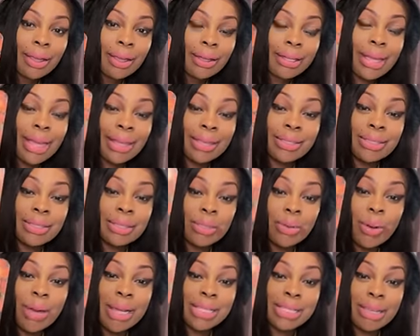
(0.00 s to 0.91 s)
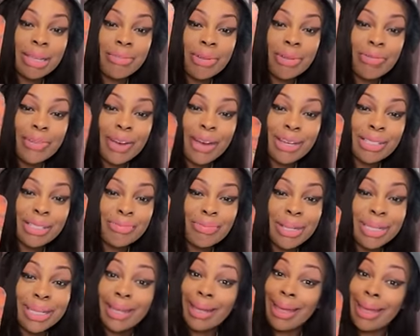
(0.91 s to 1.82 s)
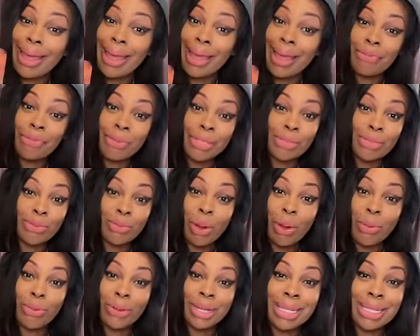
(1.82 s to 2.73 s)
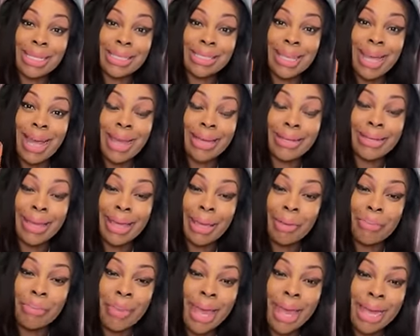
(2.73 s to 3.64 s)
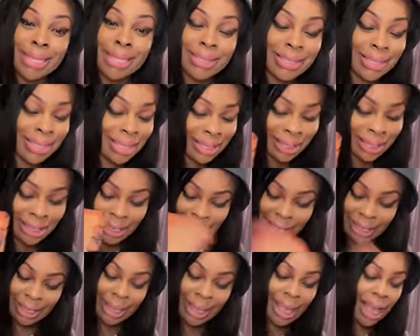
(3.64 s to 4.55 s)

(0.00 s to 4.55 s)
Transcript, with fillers: King of Swords in reverse. What the F is wrong with this goddamn masculine?